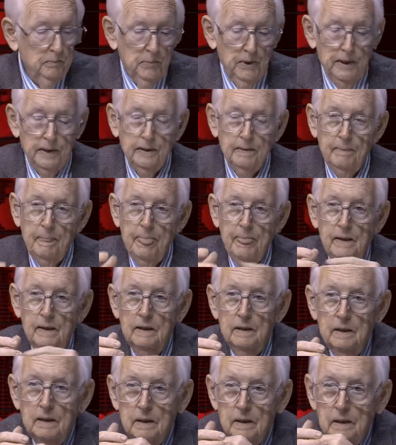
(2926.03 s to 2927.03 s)
But
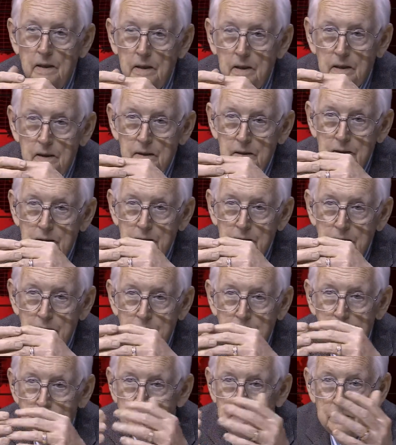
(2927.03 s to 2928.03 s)

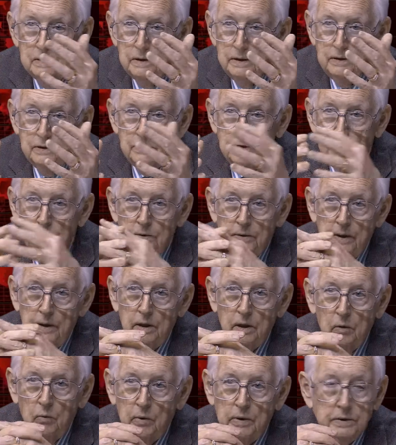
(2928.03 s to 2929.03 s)
it, you're in a
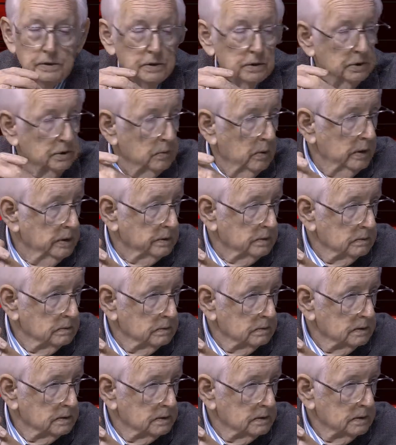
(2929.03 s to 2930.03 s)
no win situation.
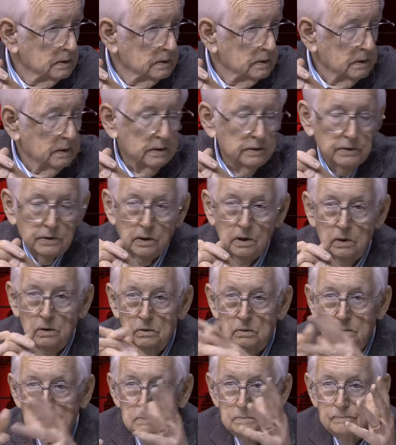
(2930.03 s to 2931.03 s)

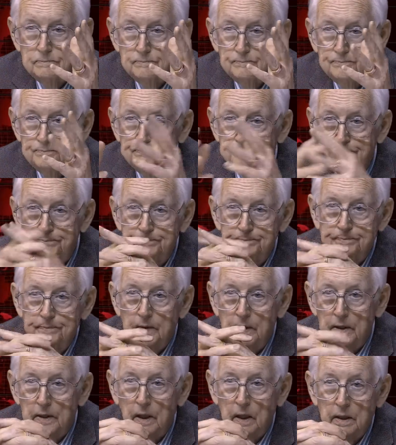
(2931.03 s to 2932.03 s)
So
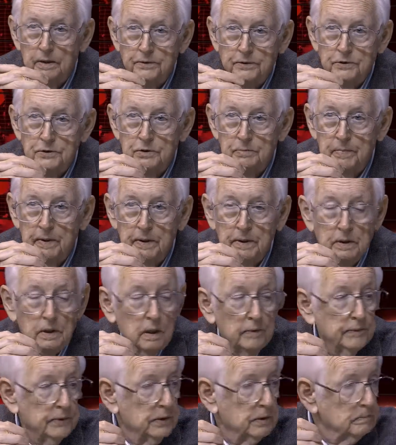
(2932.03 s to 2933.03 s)
you got to disobey the
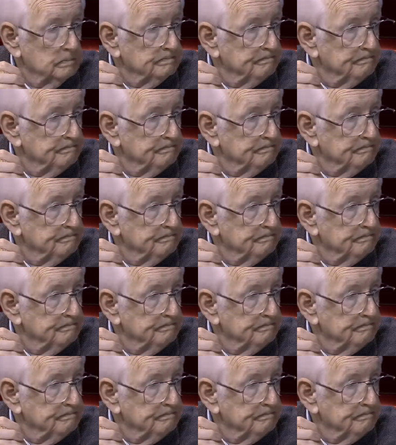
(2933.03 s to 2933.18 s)
governor.